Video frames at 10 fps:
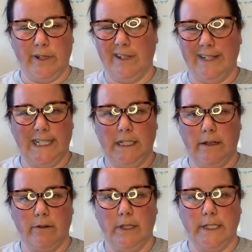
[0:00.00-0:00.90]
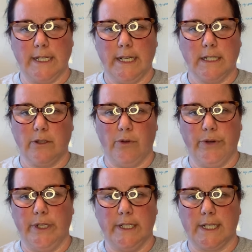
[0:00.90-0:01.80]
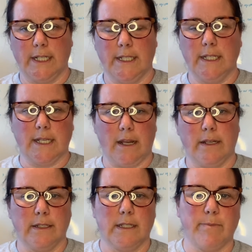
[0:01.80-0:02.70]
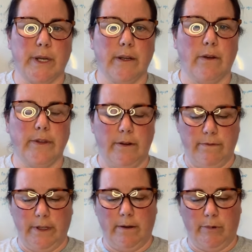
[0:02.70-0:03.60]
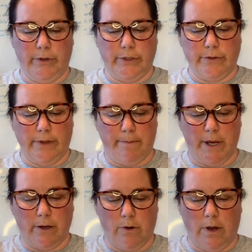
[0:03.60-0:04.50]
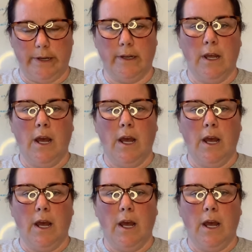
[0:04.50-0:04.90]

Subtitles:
And it literally takes 30 to 60 seconds depending on the inflatable to turn that back on.